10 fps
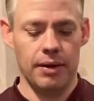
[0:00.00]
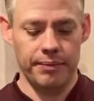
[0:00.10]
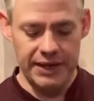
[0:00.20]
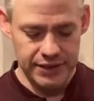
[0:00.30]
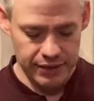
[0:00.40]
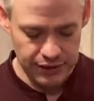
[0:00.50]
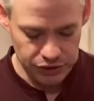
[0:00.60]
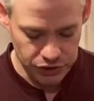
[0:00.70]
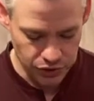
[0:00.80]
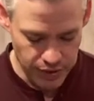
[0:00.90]
Basically, they
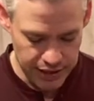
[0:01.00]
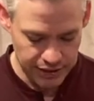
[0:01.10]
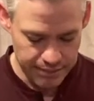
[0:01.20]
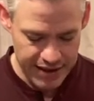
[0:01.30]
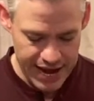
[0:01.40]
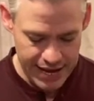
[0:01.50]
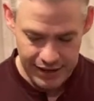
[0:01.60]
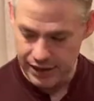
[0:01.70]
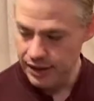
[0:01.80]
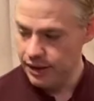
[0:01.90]
just hook right on the
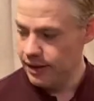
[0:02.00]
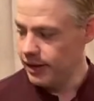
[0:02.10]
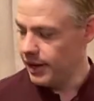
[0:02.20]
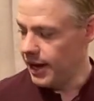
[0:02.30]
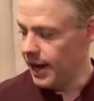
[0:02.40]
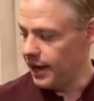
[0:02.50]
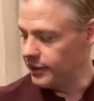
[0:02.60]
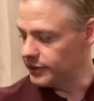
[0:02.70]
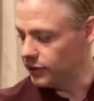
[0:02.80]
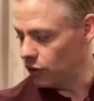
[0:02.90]
back, and
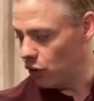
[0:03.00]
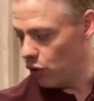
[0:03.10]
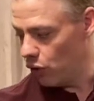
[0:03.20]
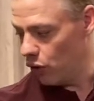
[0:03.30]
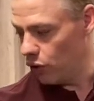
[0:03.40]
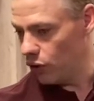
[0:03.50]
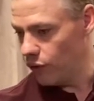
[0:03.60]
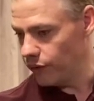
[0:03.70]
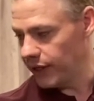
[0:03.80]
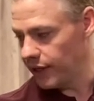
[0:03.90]
this little hole
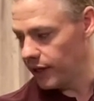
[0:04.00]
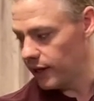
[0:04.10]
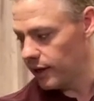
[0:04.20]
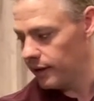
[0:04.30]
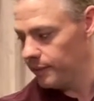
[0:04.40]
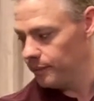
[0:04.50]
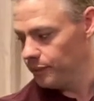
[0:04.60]
over here